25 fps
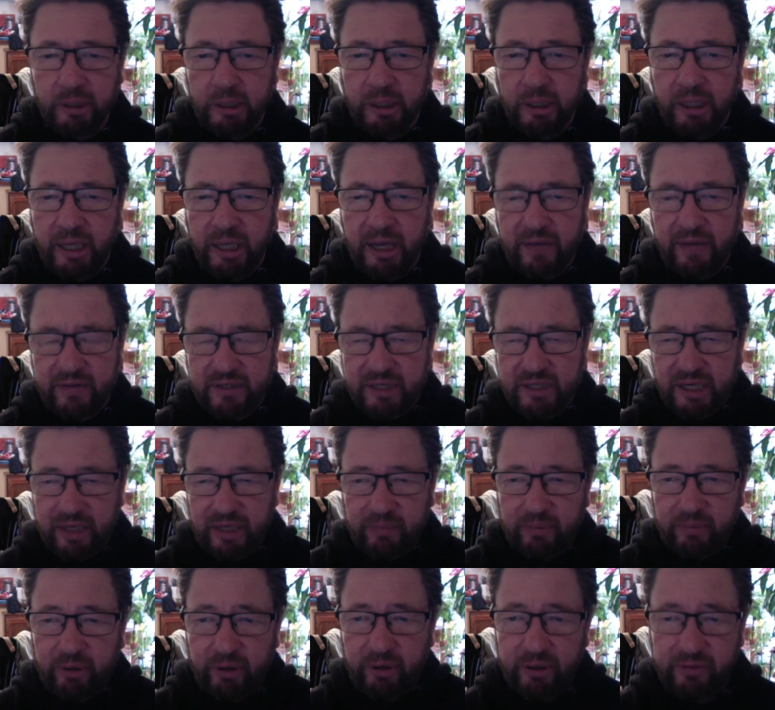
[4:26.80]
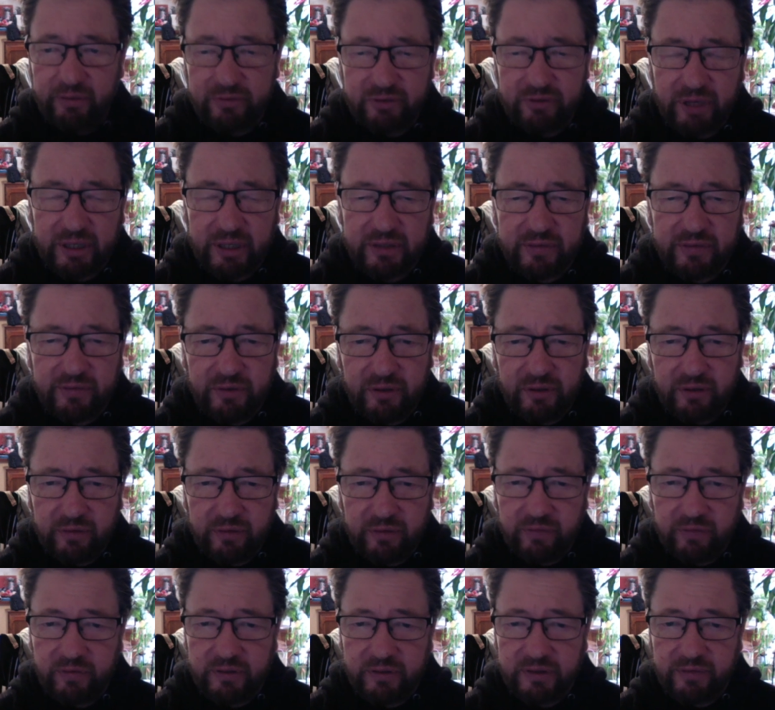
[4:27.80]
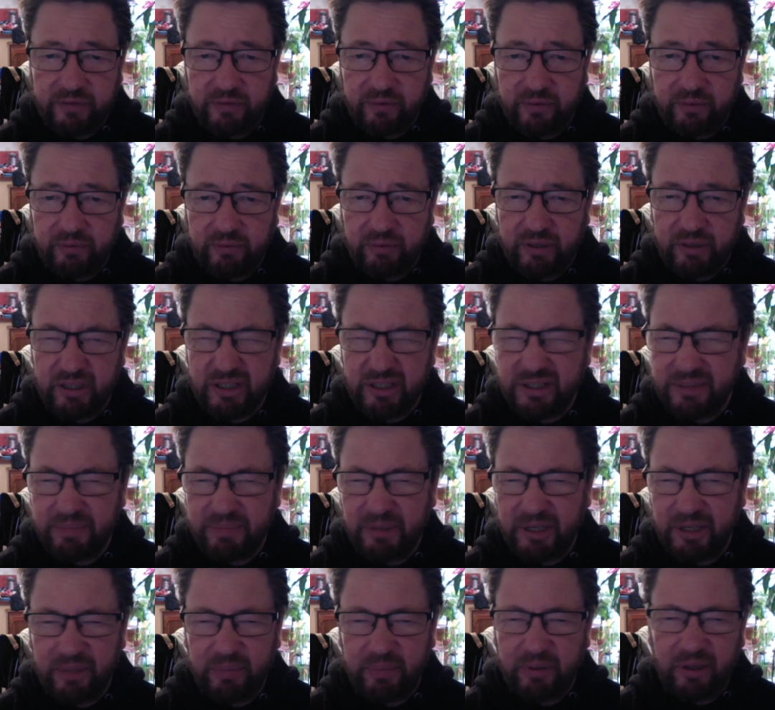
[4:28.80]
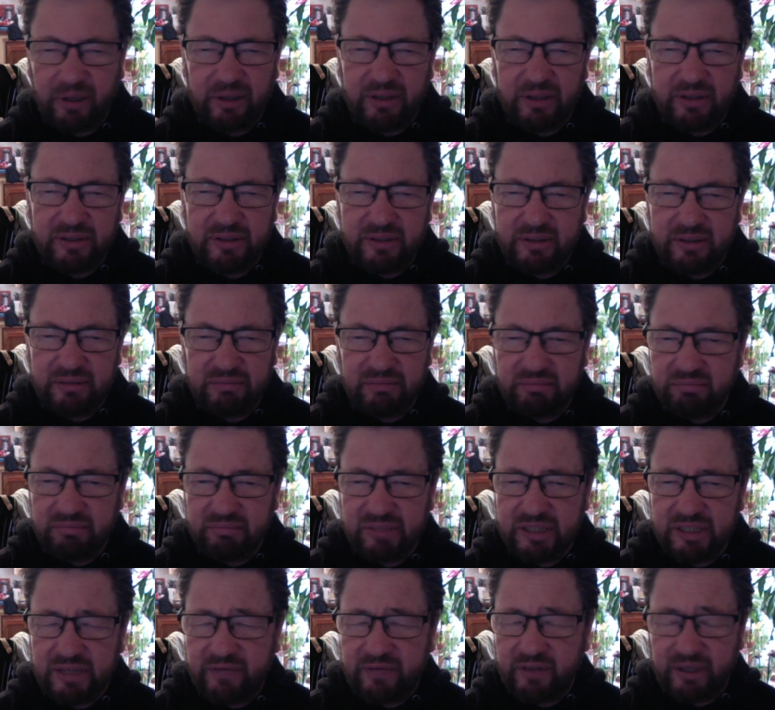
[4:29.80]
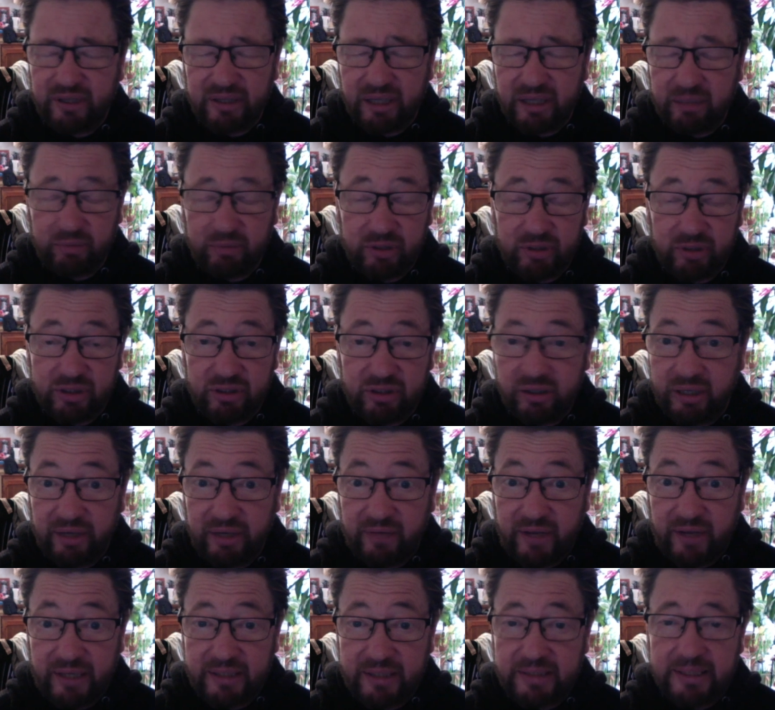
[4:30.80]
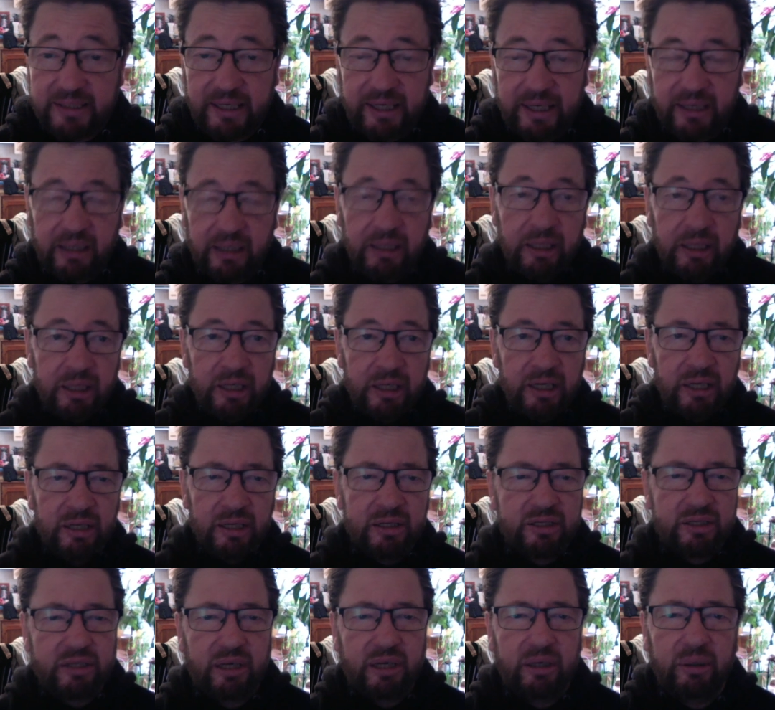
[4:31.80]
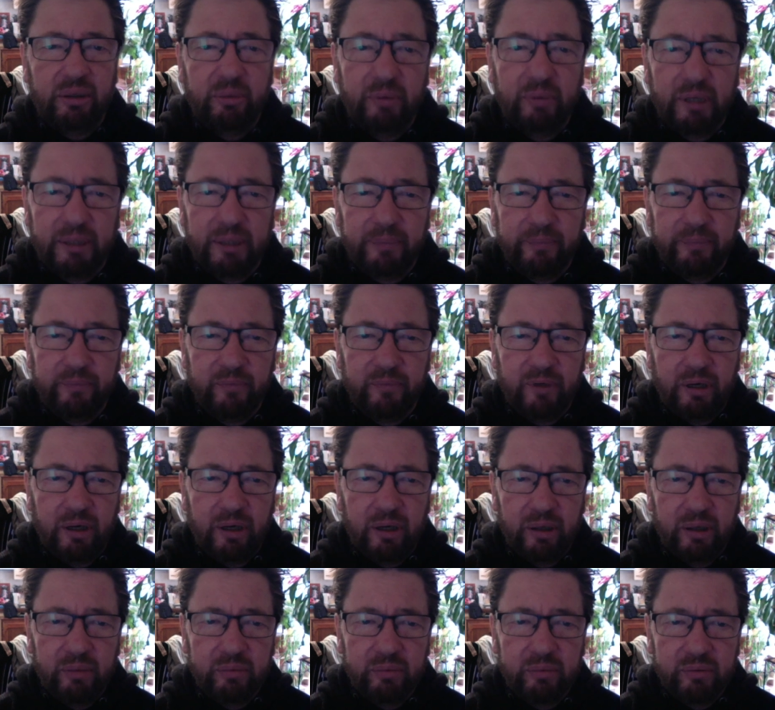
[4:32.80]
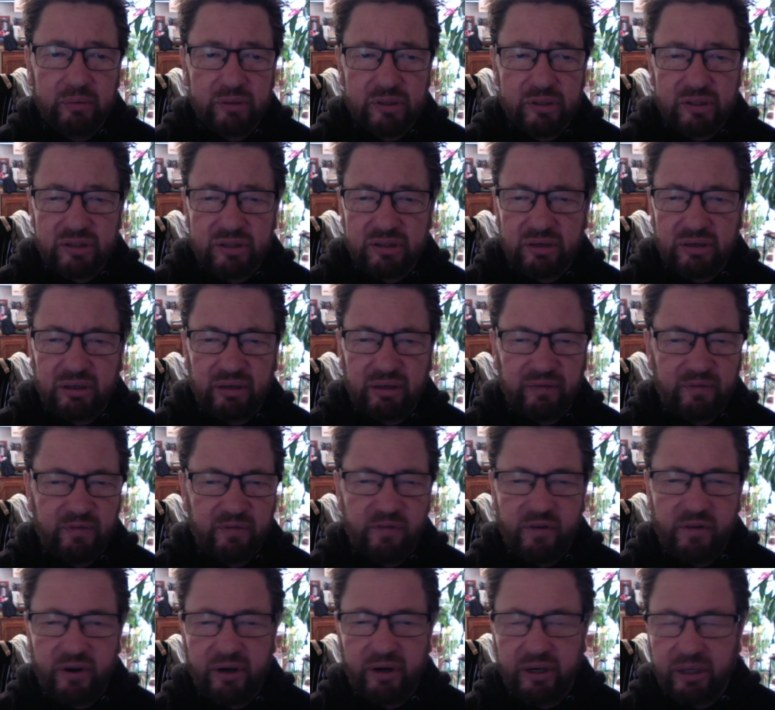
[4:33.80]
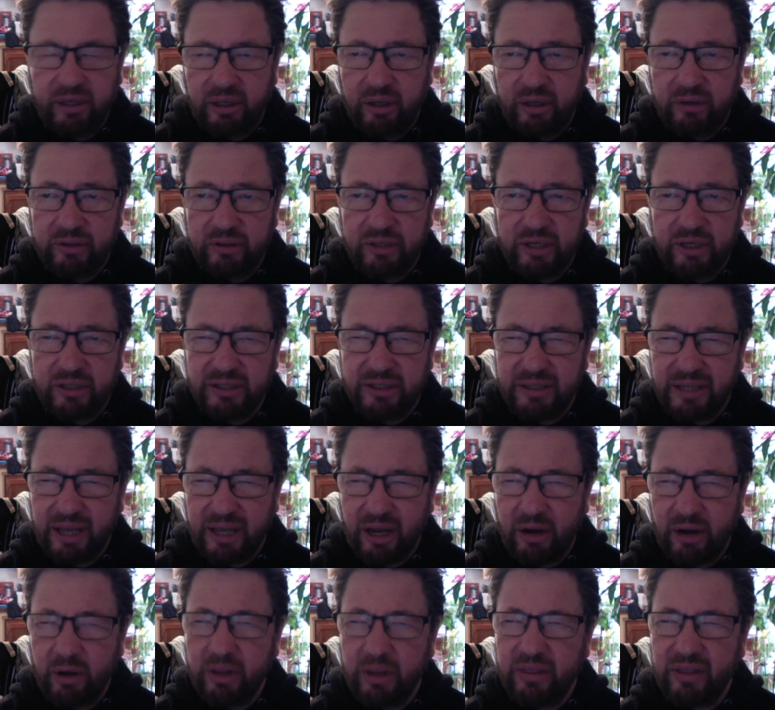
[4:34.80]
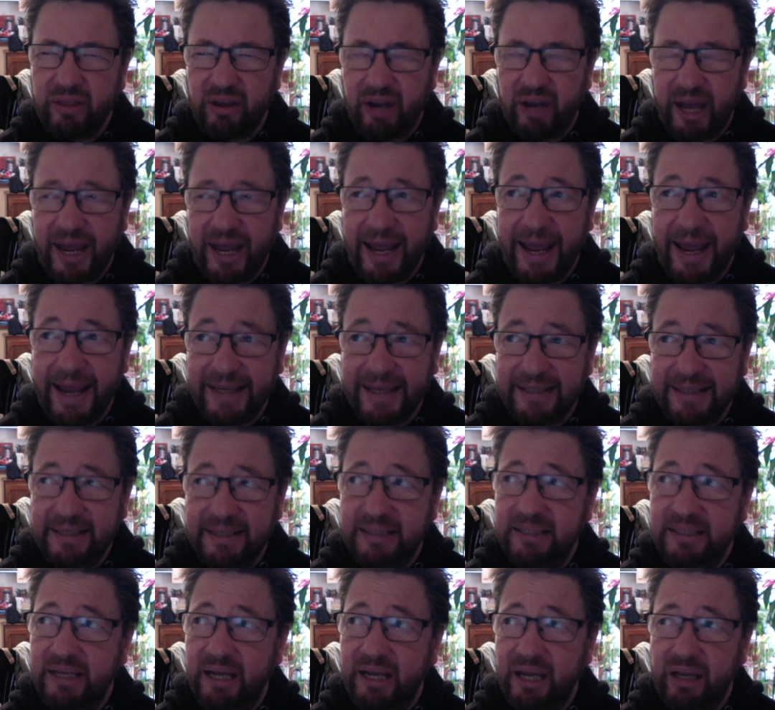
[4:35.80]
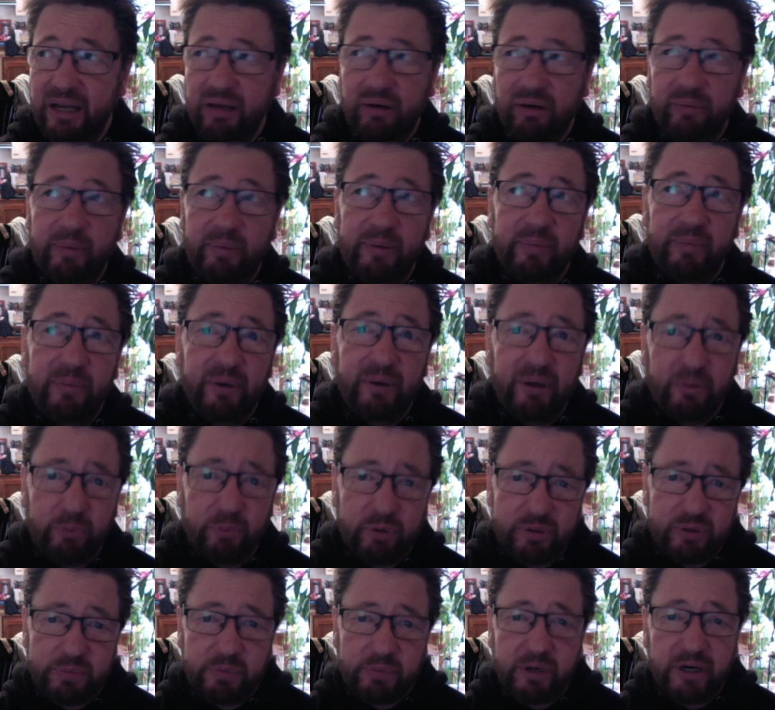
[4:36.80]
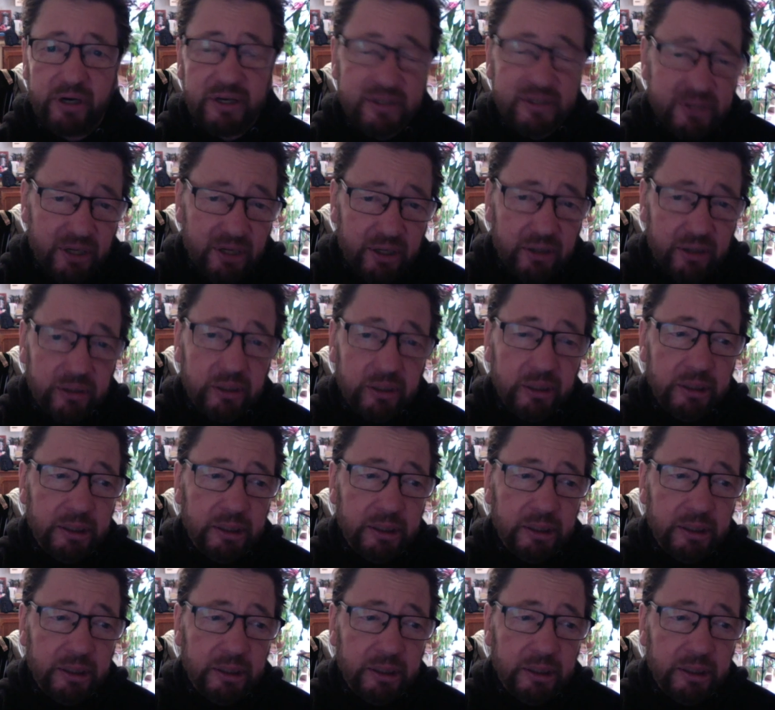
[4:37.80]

have to take a myriad of drugs for different reasons, beta blockers and stuff like that, which I never had to take. So I was on a very low dose, and the only thing I had to take, I remember, was prednisone.